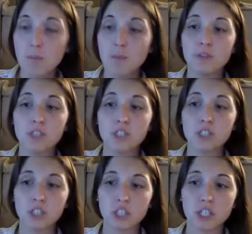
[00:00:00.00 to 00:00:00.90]
but there are
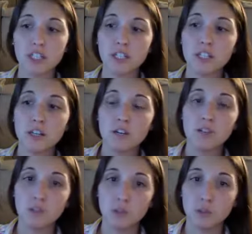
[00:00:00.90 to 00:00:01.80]
certain
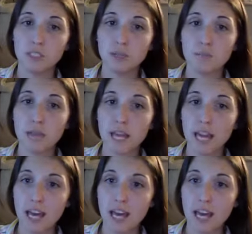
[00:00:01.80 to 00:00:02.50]
foods that may